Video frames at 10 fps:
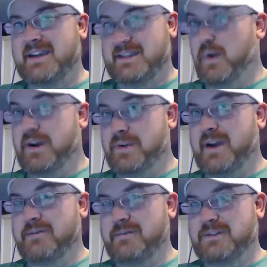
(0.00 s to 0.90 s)
is one
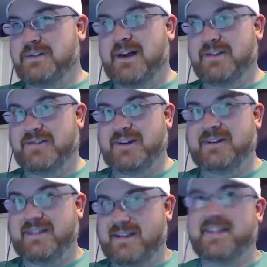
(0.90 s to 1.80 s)
away from
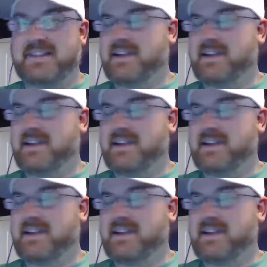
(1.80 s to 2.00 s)
200, and I thought